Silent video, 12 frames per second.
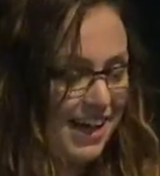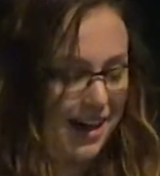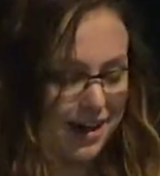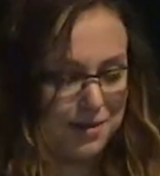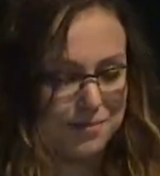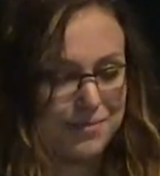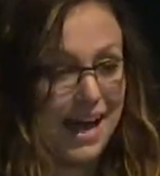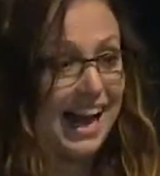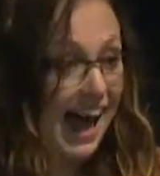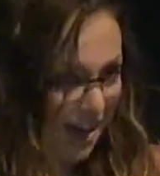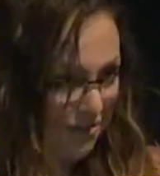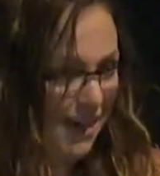um, that
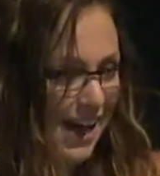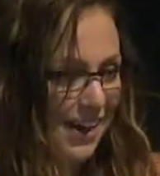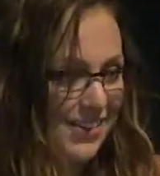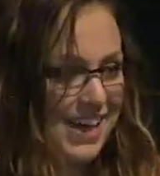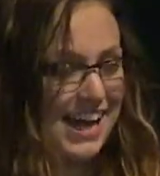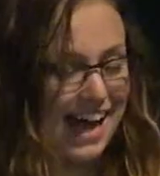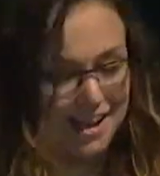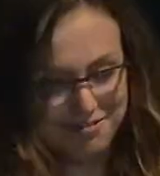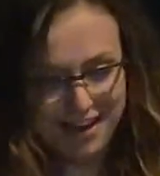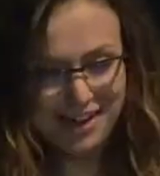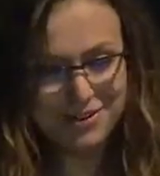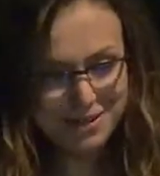I found that I
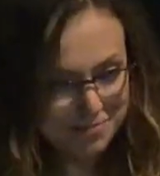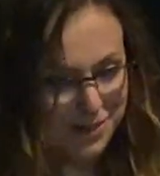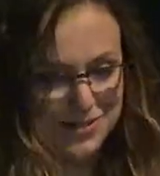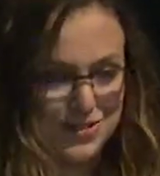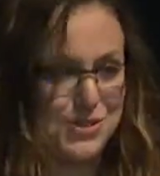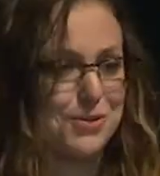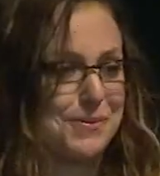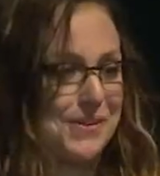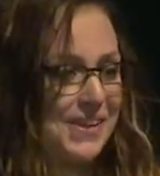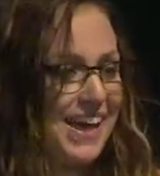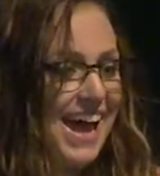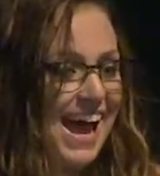found in Barnes and
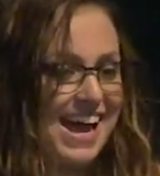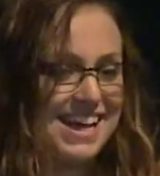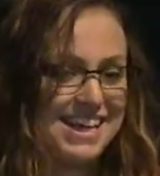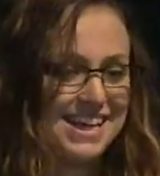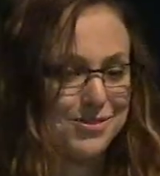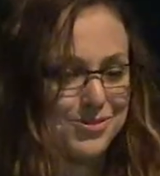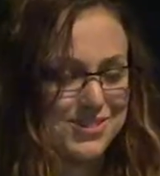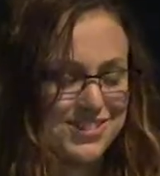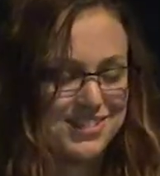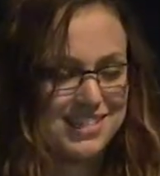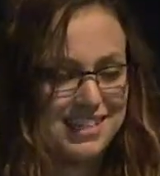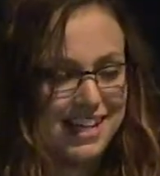Noble, and it
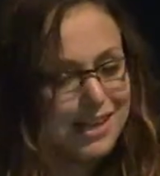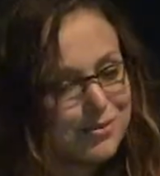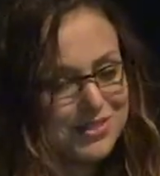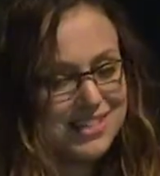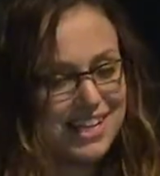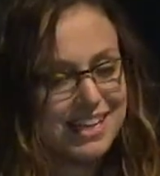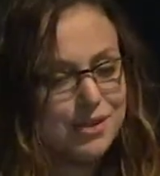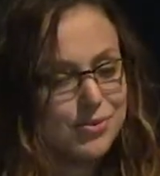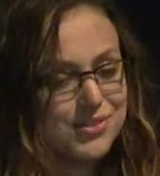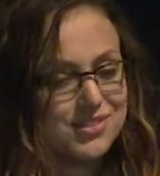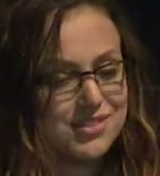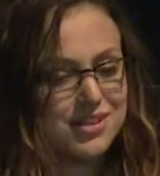was it was like it
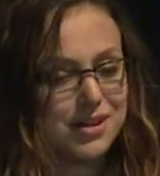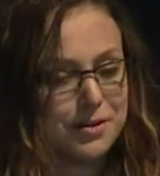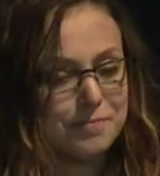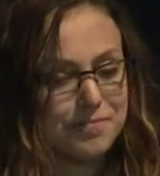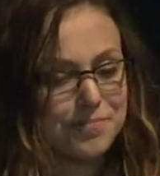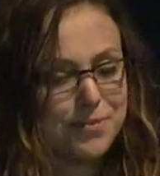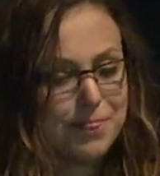was. Um,